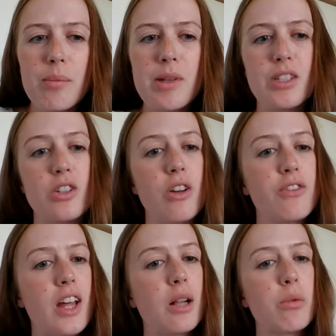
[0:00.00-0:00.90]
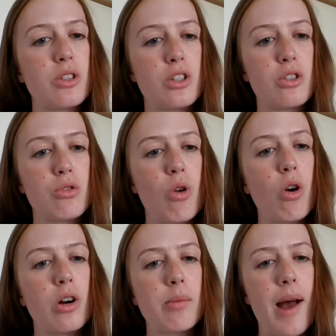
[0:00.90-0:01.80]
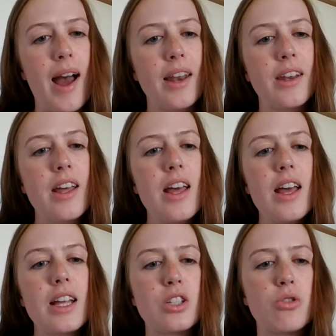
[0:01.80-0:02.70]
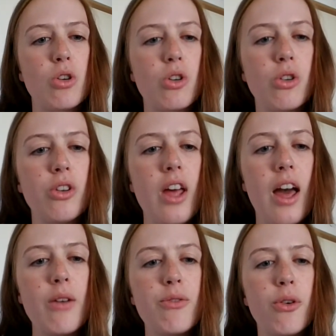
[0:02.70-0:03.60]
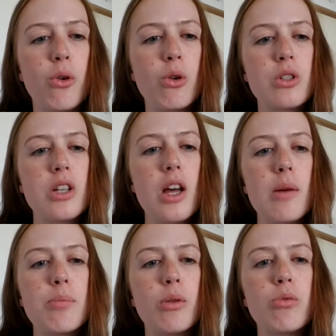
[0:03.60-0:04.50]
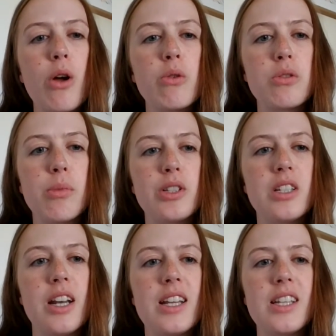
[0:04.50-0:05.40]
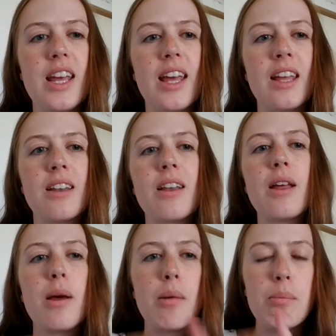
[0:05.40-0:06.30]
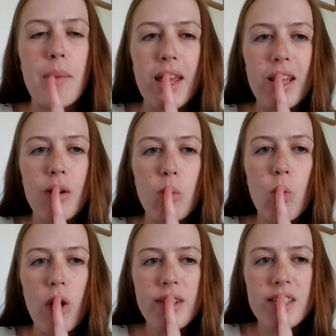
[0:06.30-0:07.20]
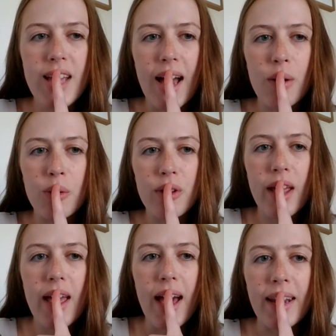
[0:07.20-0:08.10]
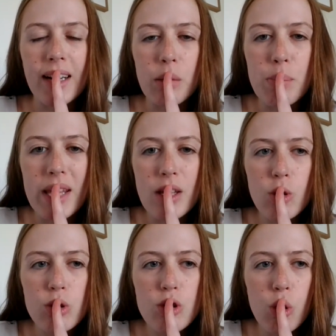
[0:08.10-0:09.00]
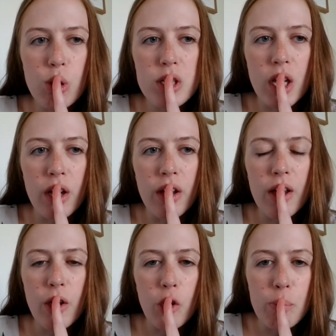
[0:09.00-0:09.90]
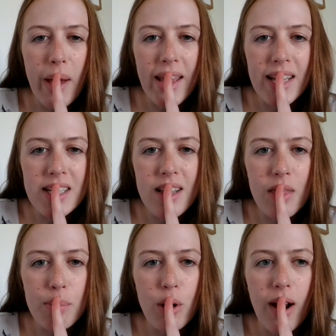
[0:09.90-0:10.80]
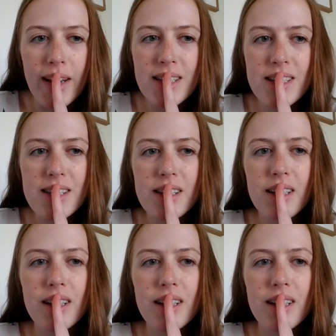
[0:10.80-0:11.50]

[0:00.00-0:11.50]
Mr. Dovetail was a strong man. He struggled and fought, but Roach muttered in his ear, "Make one sound, and it'll be your daughter who pays the price."